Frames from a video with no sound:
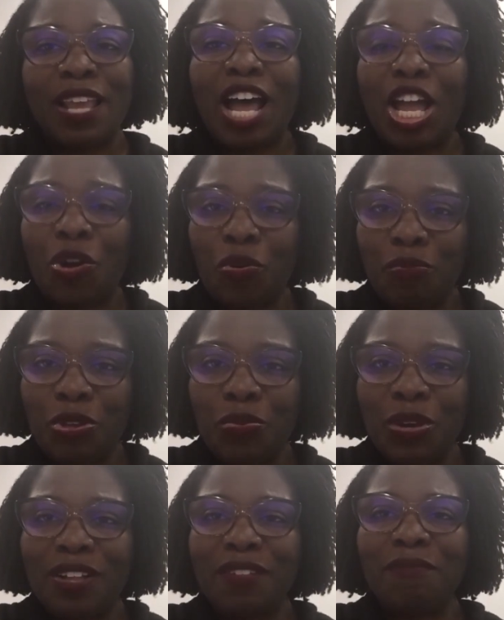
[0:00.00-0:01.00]
I hope you
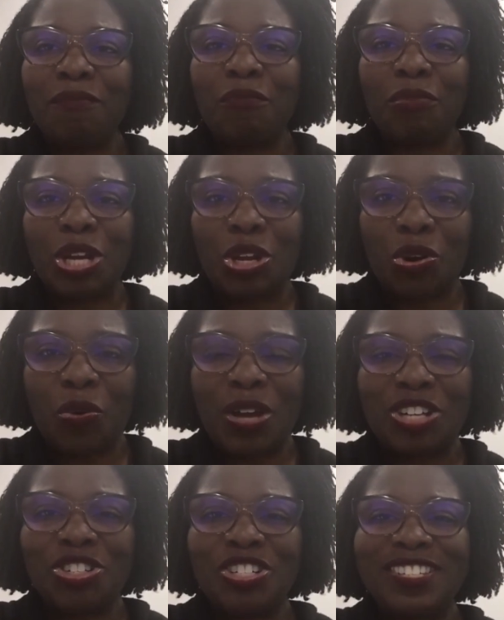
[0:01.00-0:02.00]
will. Bring your
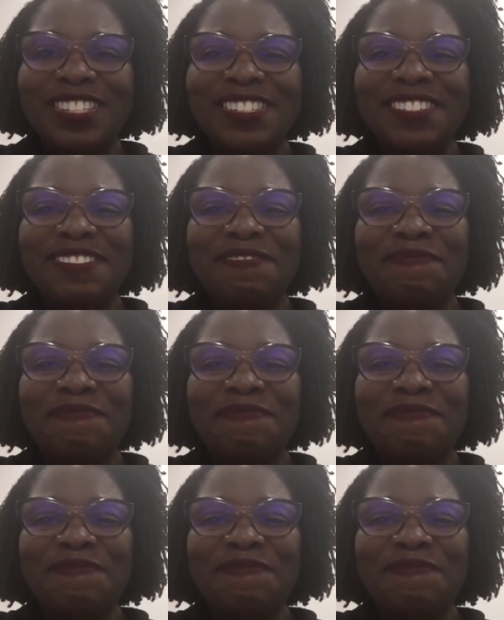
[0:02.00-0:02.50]
questions.